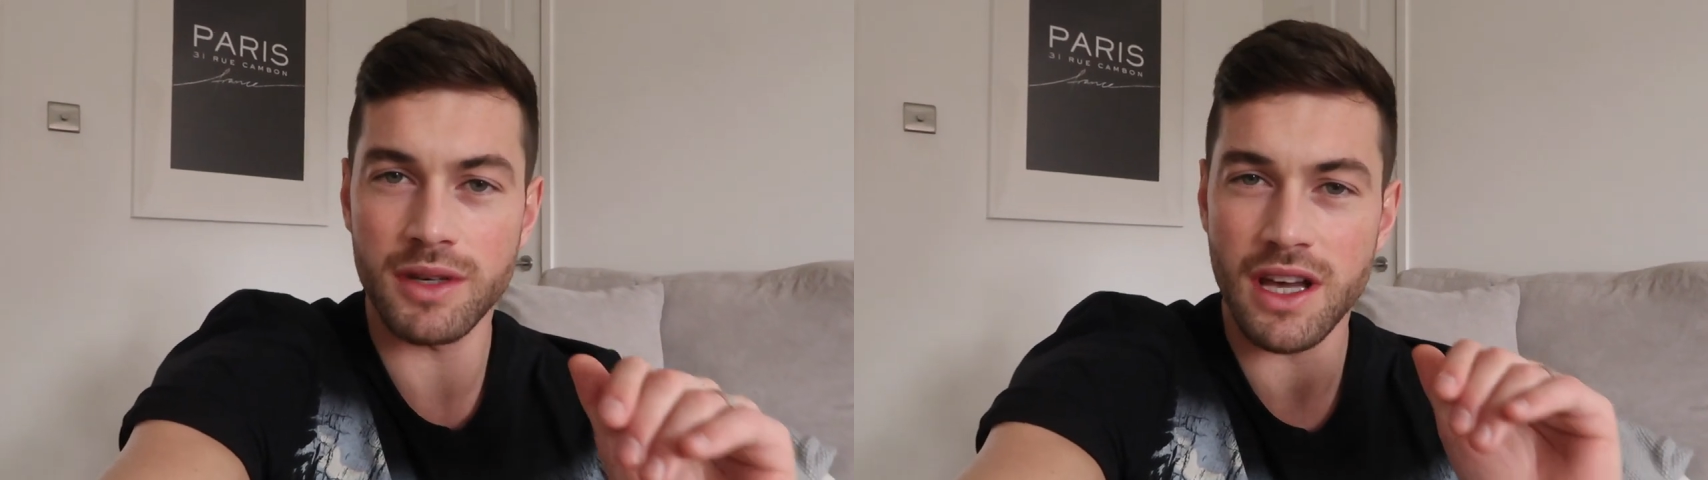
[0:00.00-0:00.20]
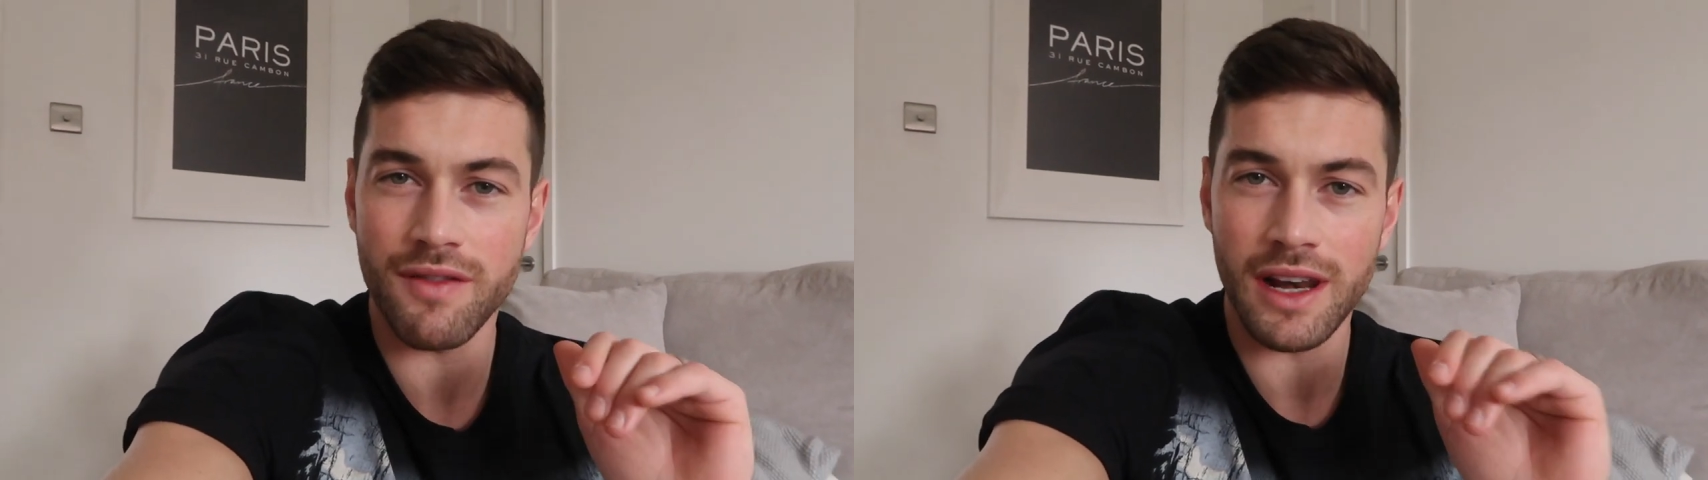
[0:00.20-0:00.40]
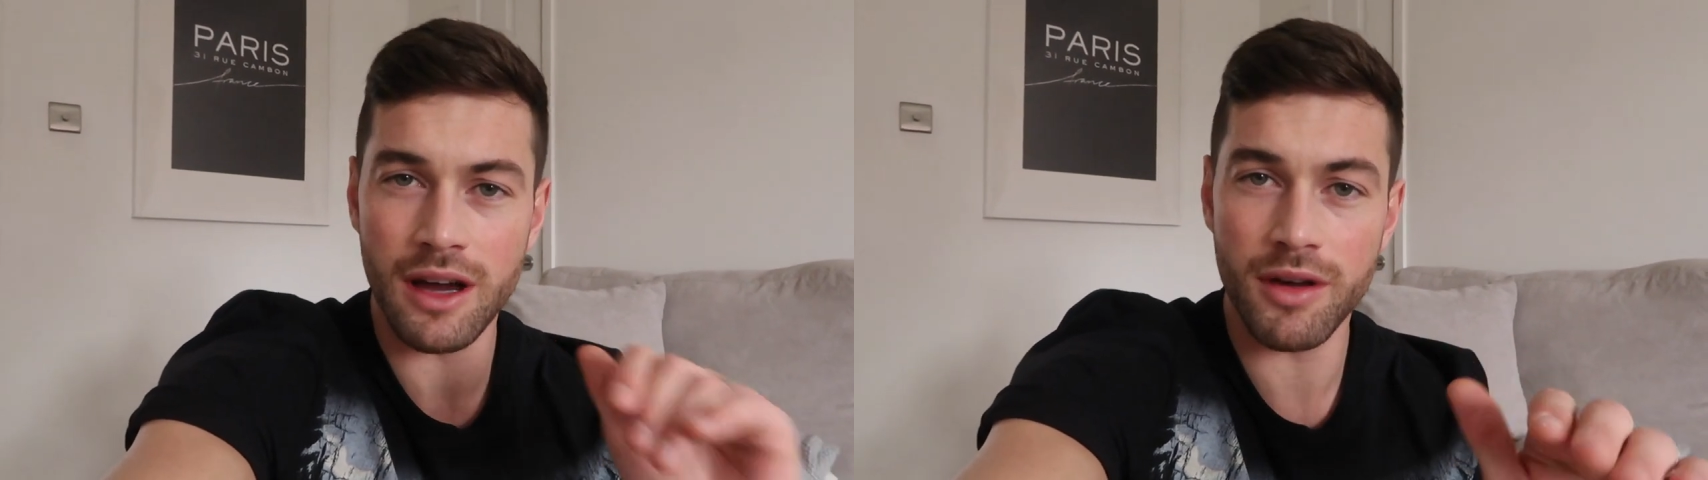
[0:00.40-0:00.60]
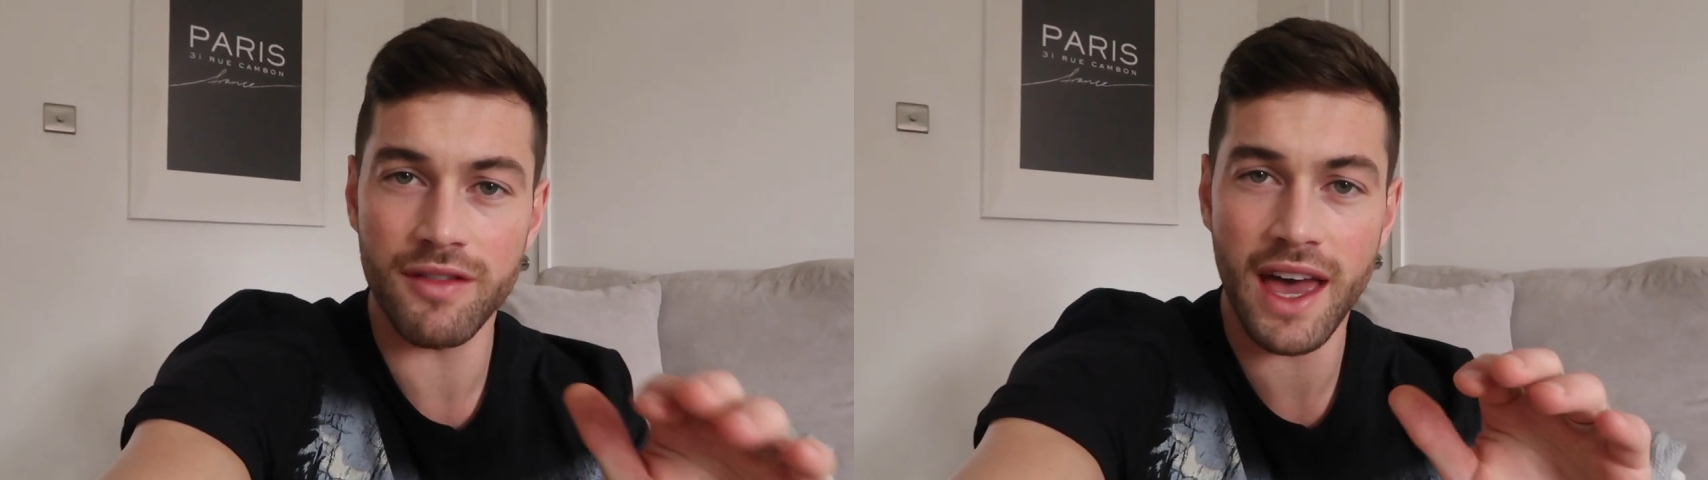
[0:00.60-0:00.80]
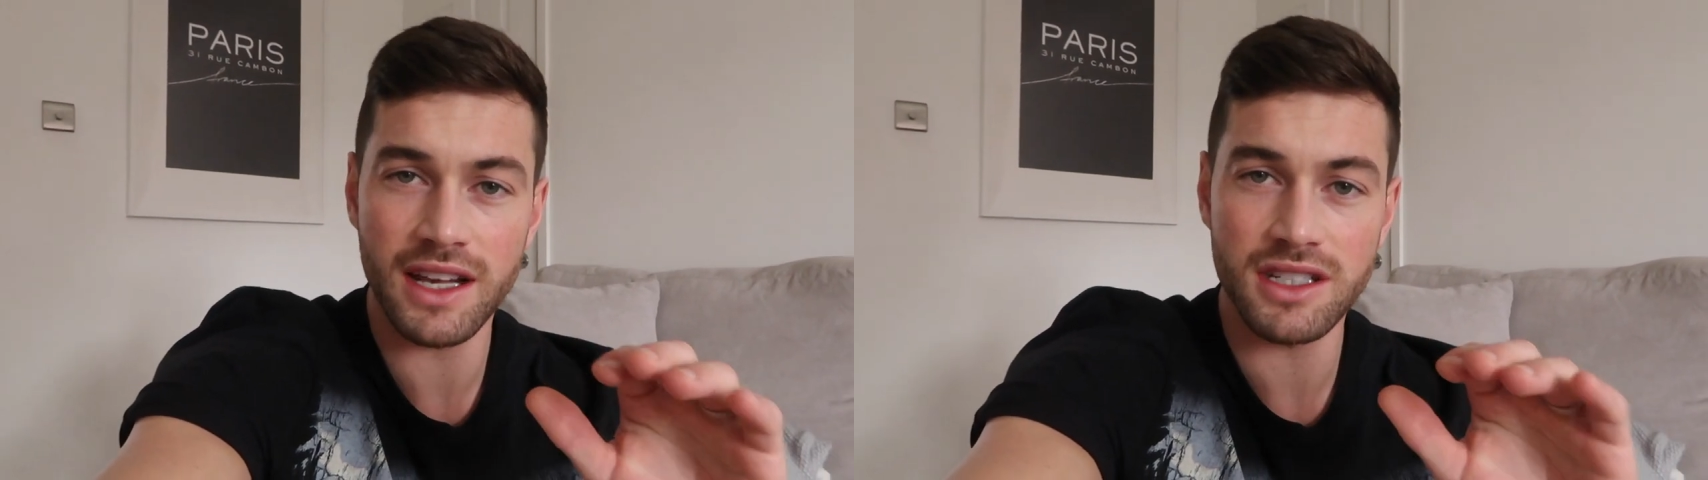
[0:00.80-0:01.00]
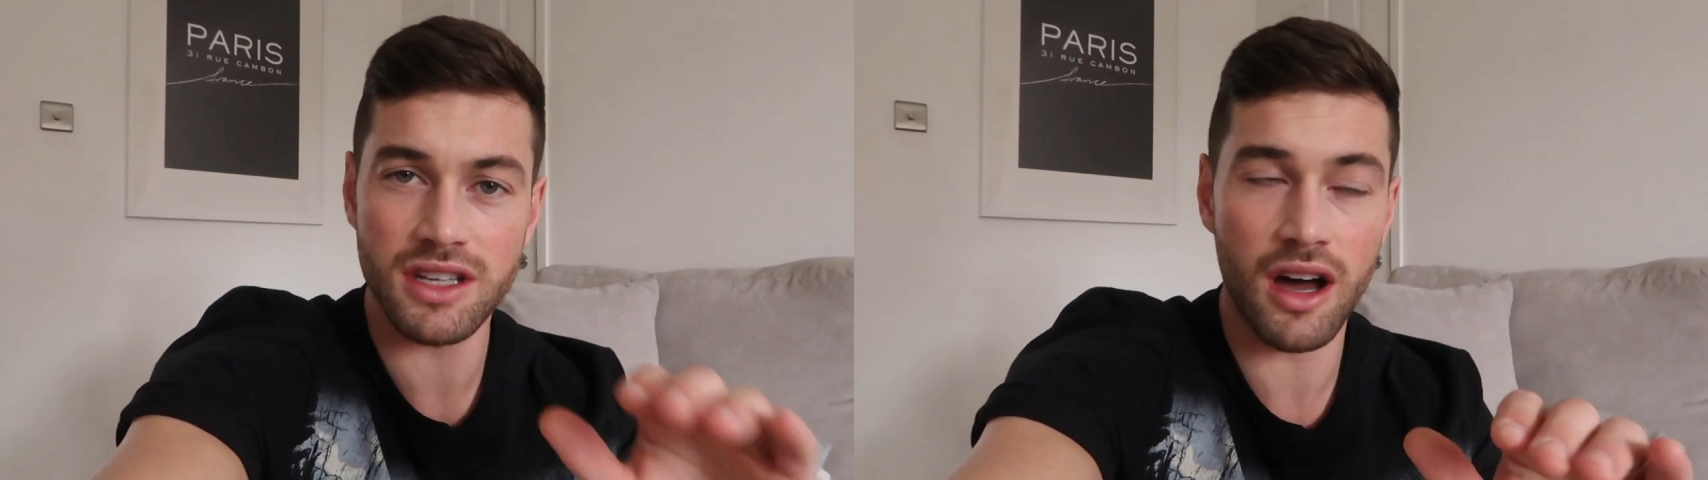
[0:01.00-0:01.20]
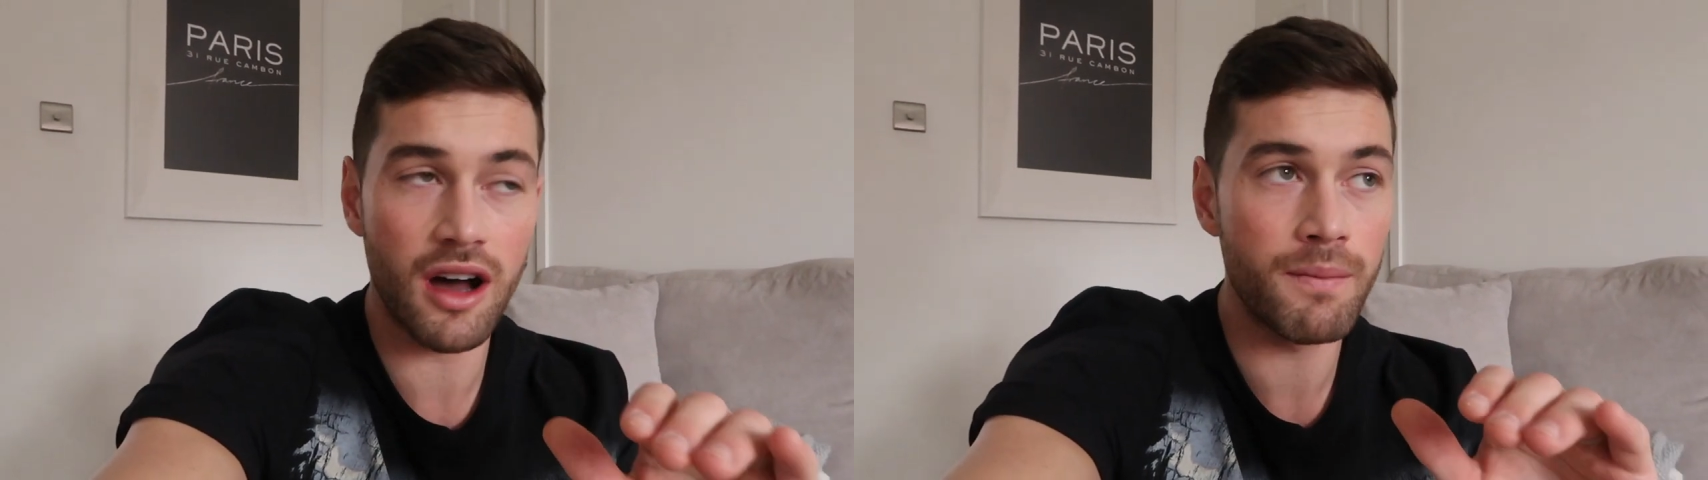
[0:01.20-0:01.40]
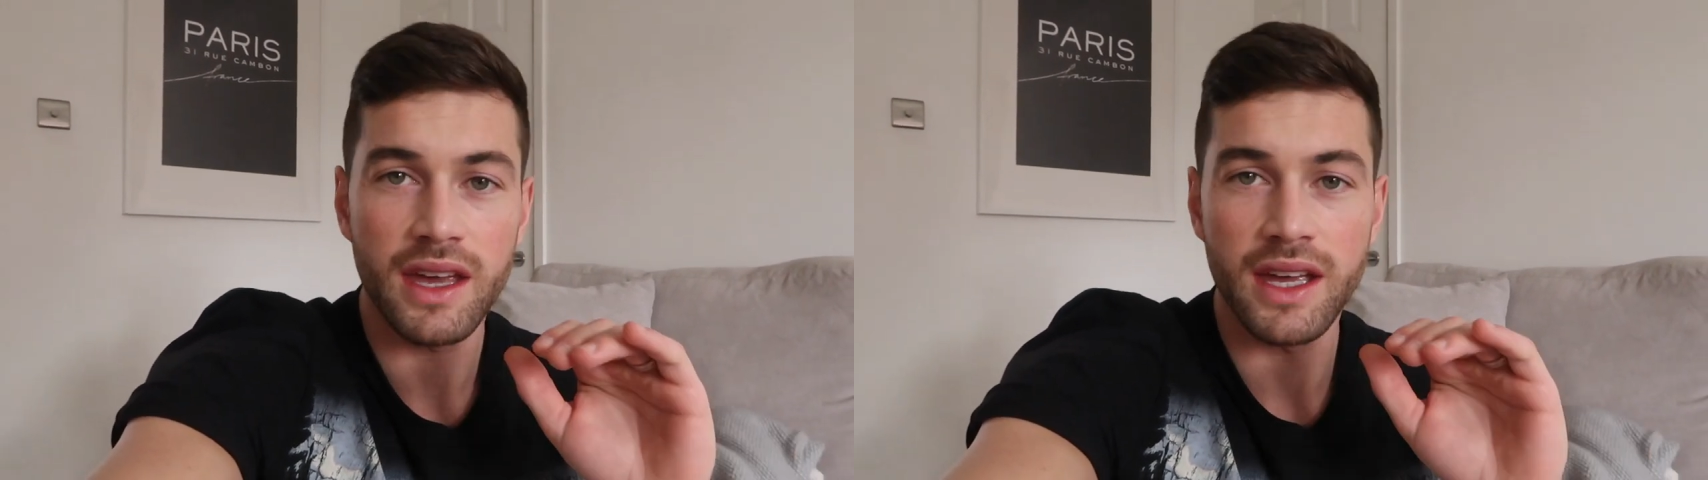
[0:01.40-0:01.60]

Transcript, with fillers: myself a little bit of a head start